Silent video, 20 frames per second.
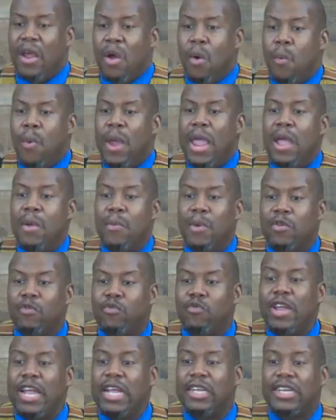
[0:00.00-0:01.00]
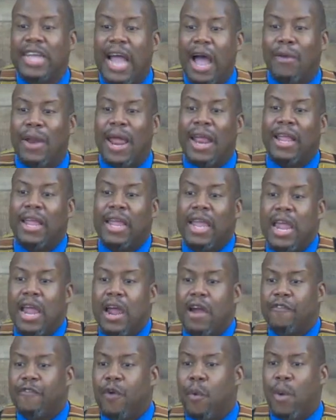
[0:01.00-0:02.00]
we would reach out and
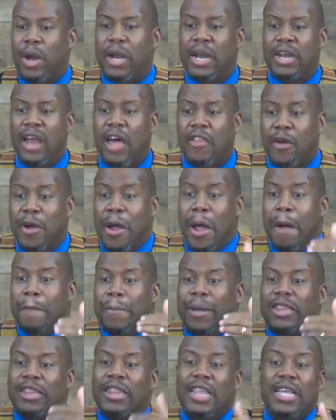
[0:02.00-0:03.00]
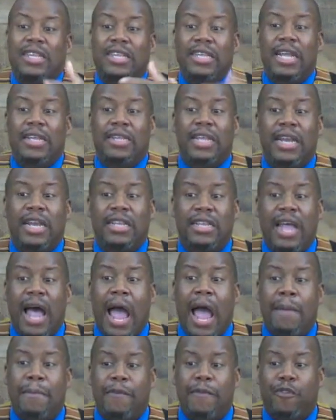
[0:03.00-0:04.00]
care for one another. But this is in a
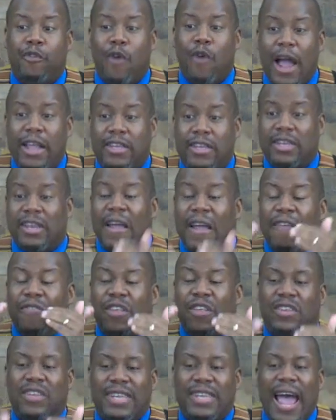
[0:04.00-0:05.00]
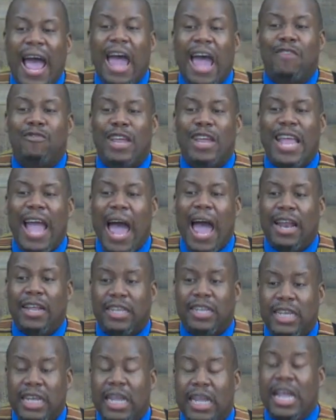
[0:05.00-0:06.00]
time of crisis. The sad
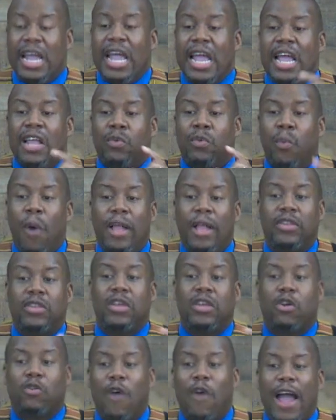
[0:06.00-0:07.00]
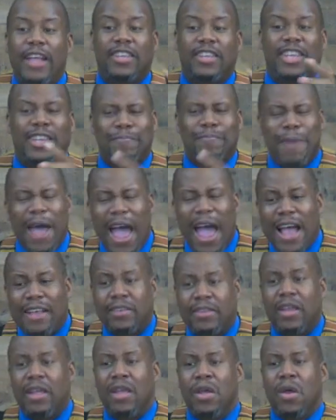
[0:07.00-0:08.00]
reality is once the crisis
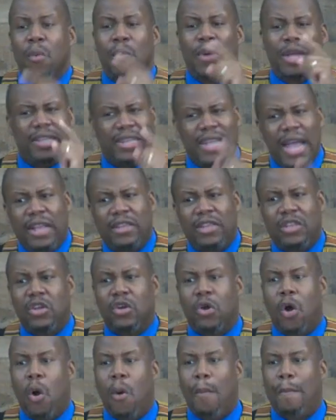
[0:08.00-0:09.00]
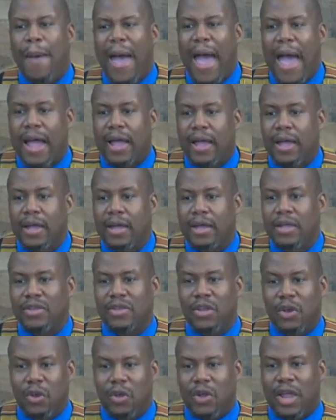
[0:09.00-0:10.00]
passed, we tend to go back
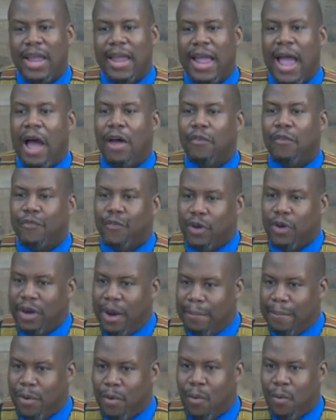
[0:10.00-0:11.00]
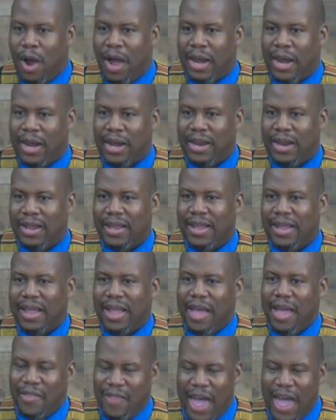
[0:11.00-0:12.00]
to looking out for number one,
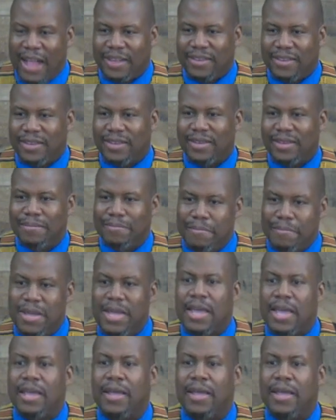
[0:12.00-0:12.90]
and that's me.